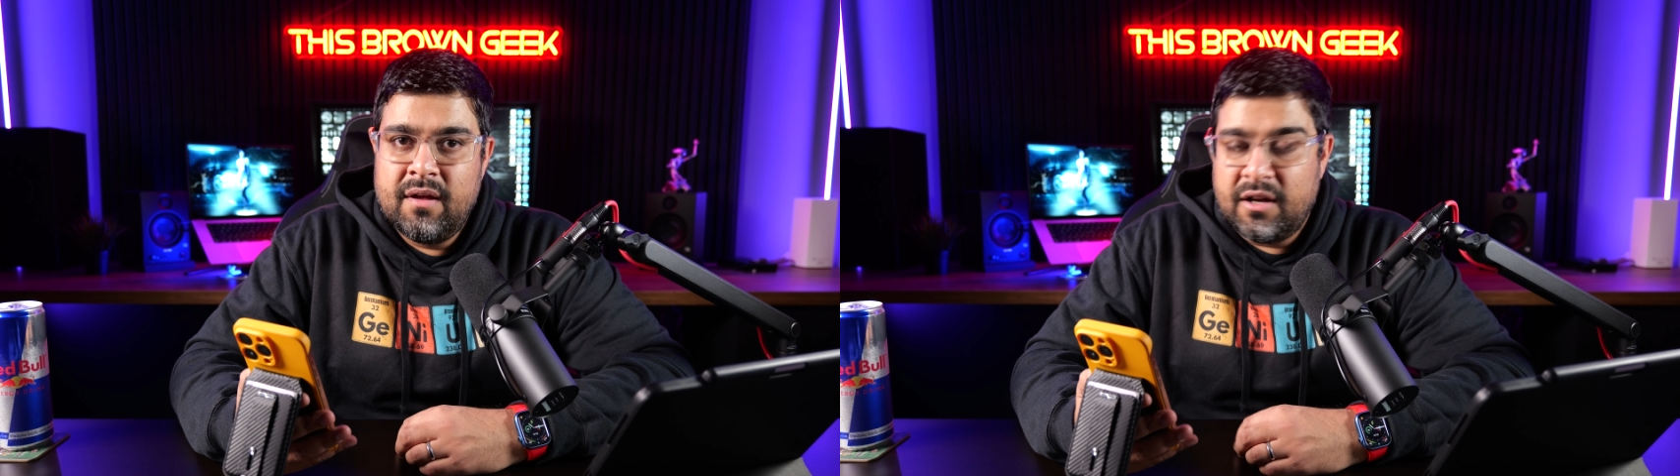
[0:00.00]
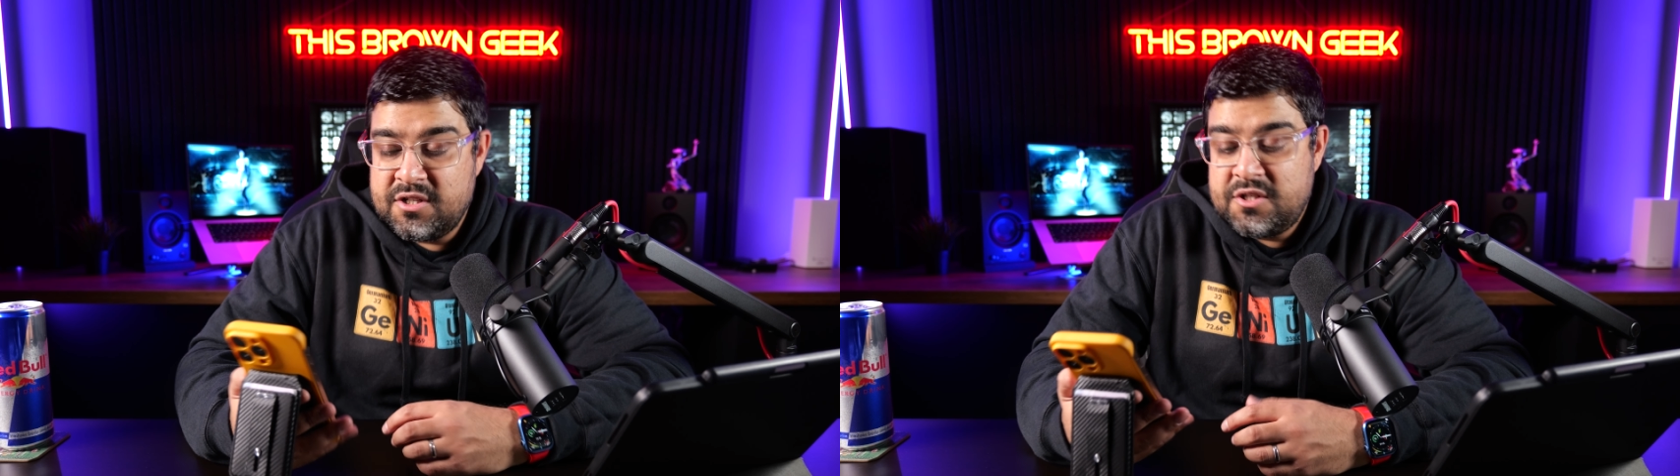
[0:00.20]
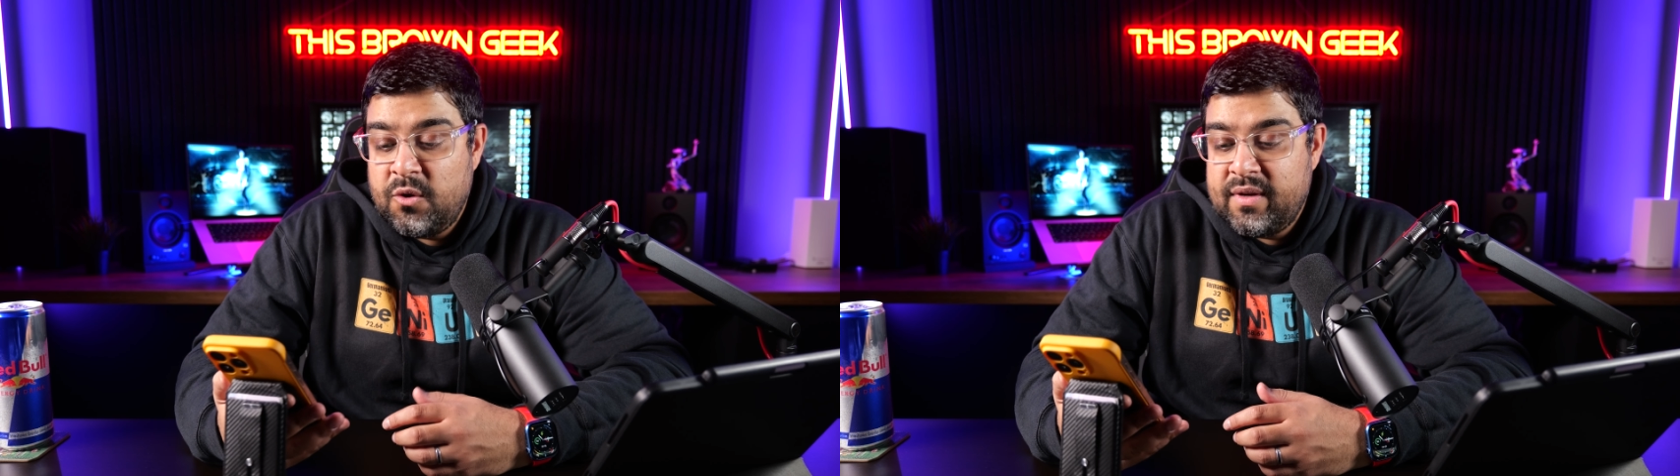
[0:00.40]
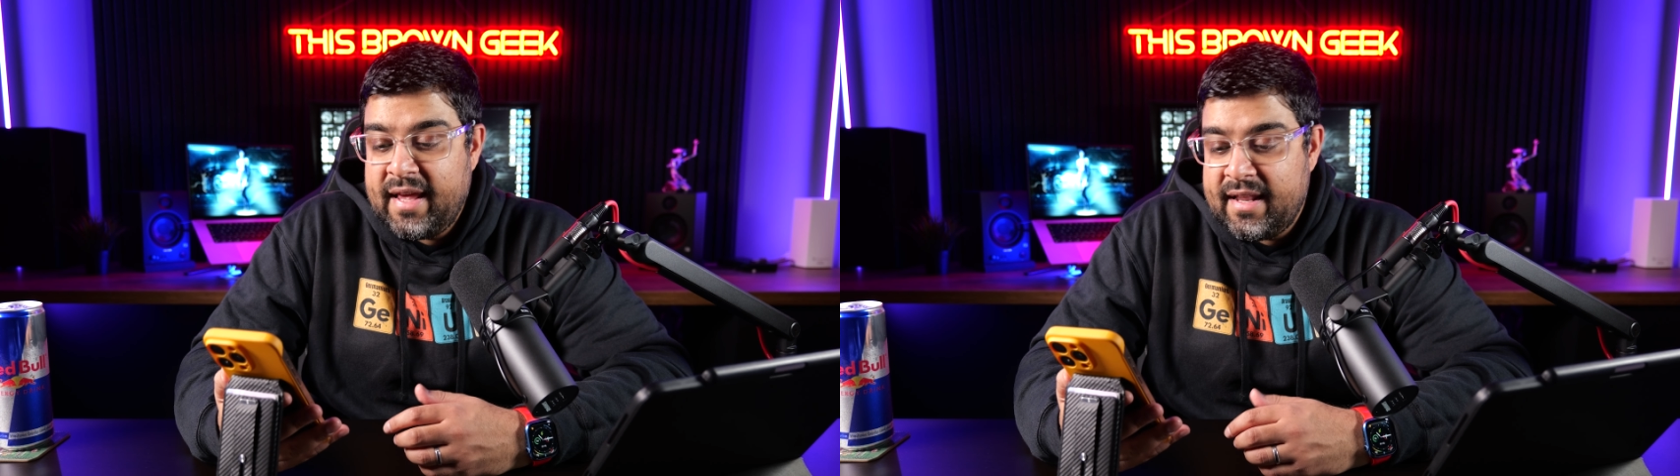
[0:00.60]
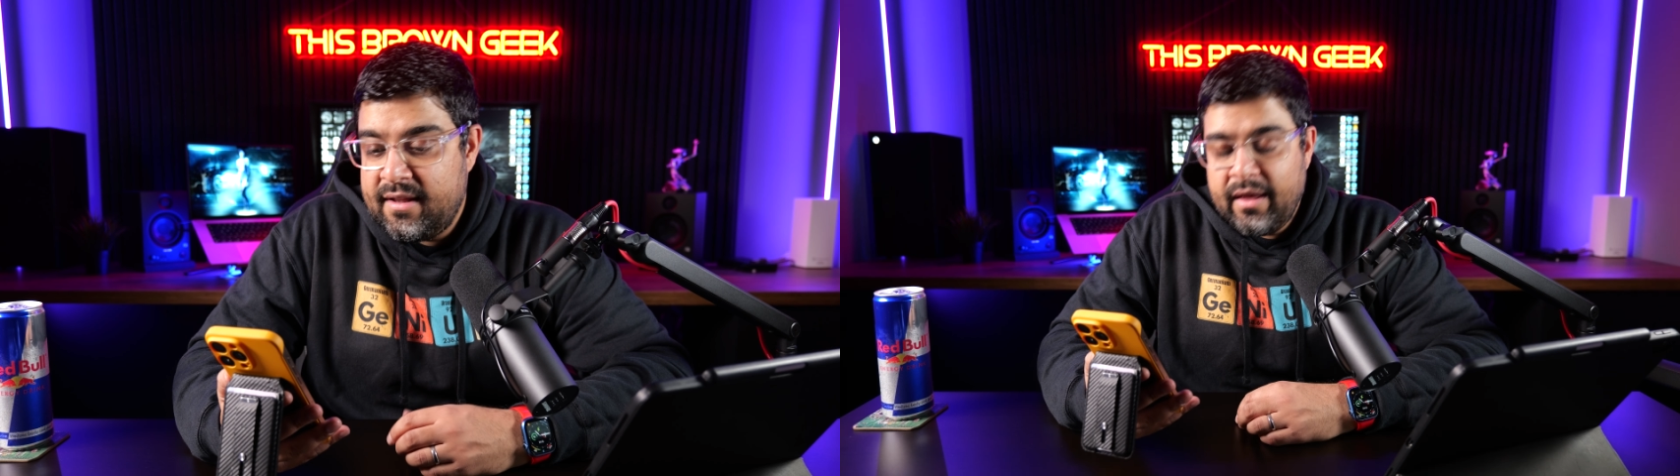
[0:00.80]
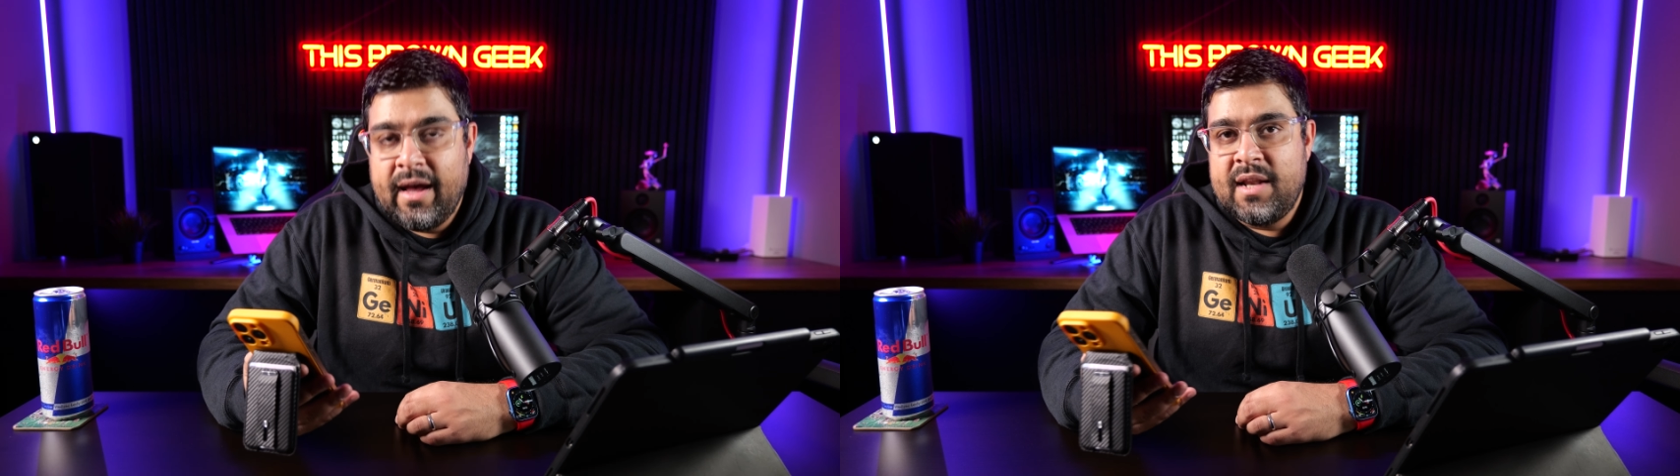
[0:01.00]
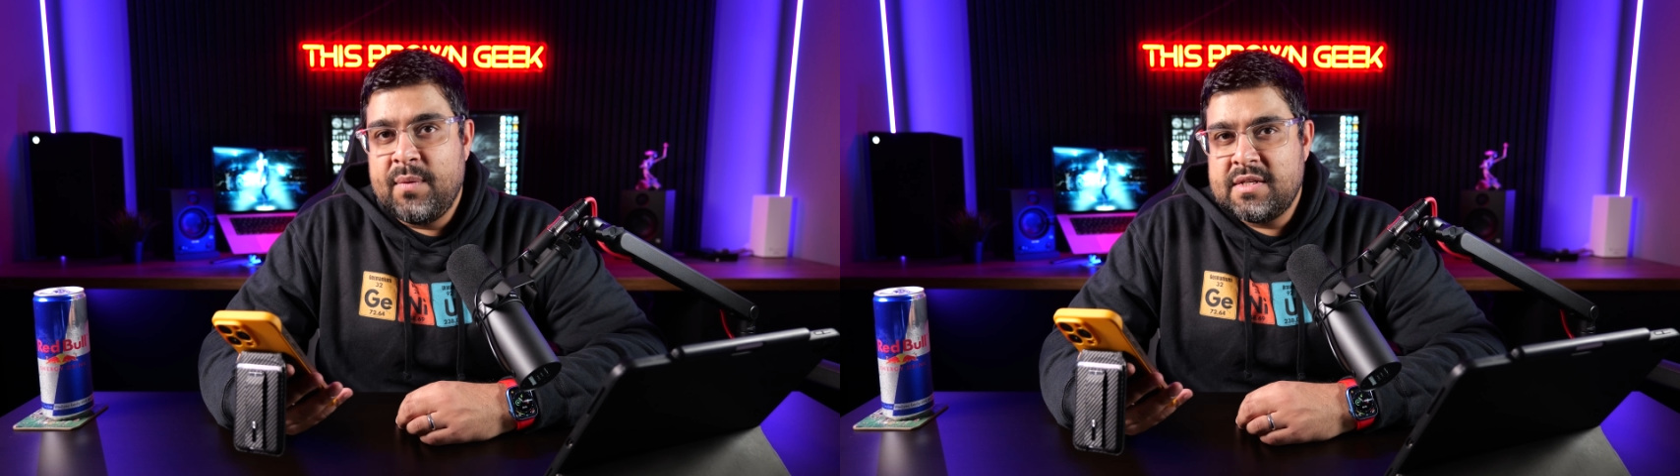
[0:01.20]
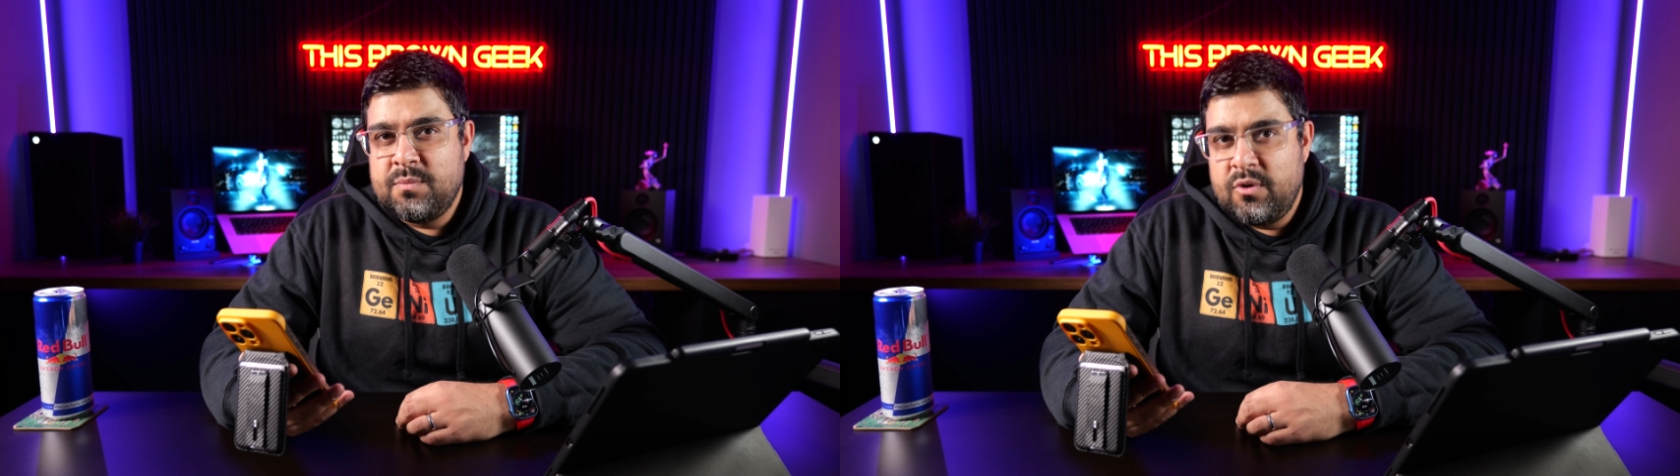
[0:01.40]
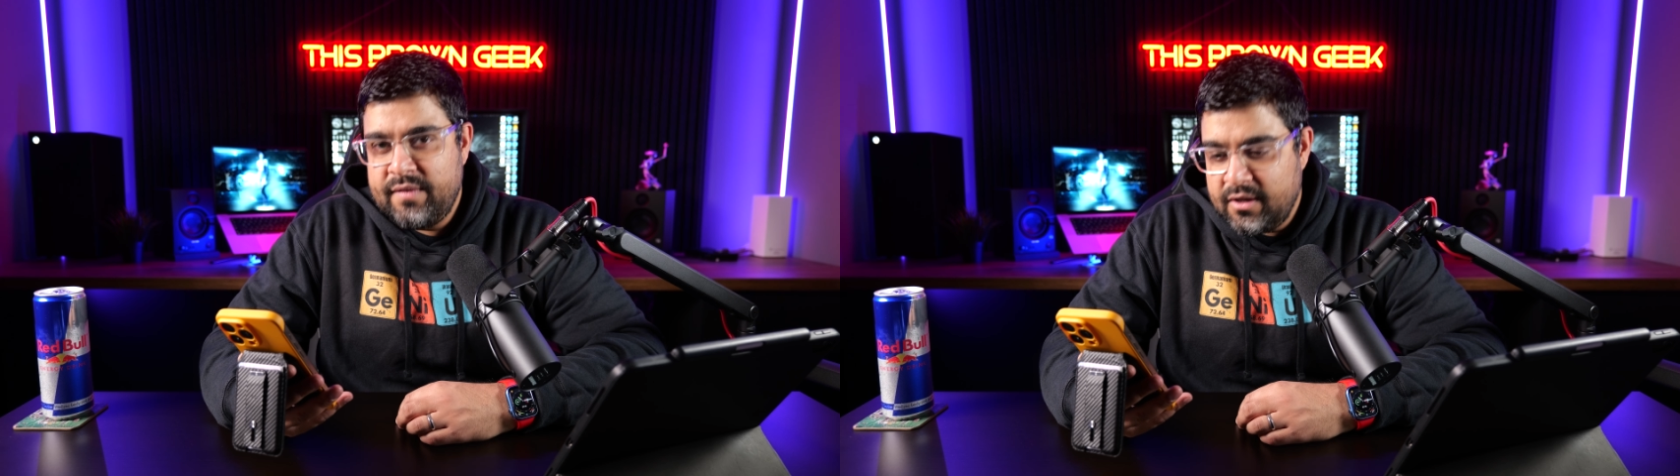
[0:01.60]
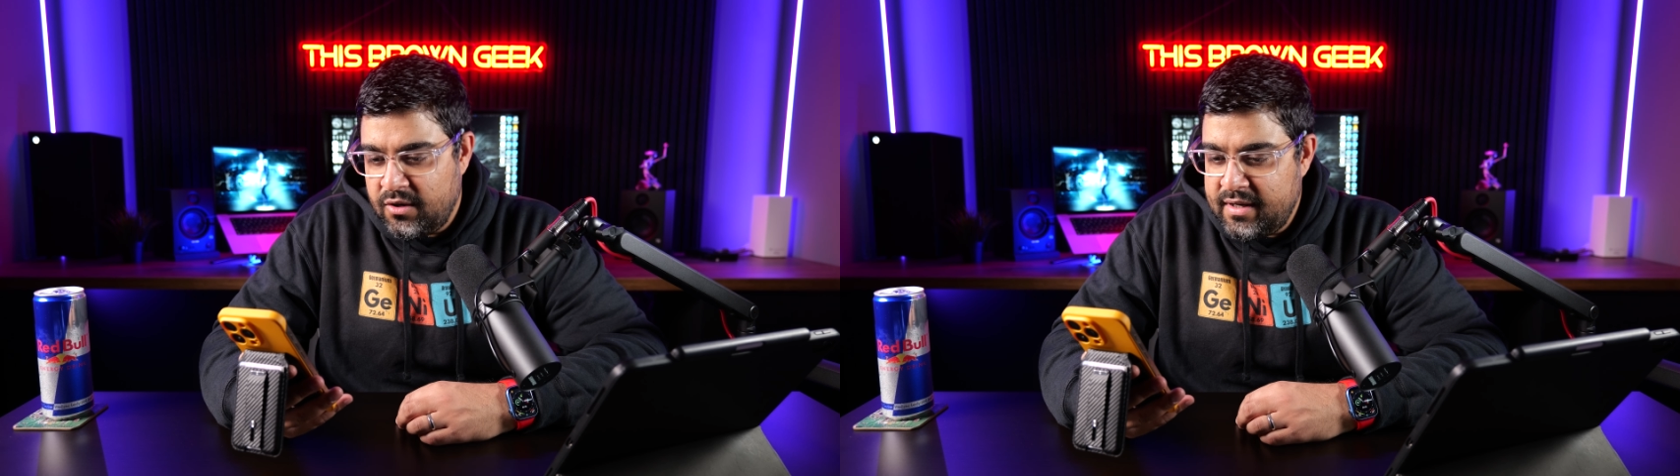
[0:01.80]
I just don't get it. Anyways,
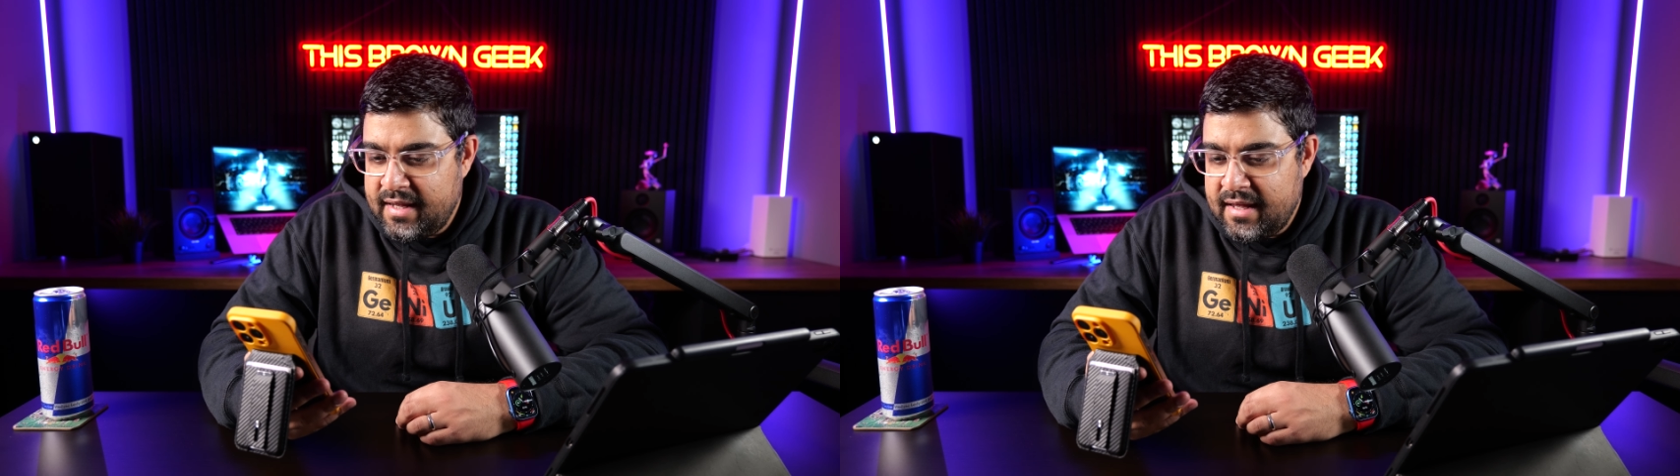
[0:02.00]
moving on.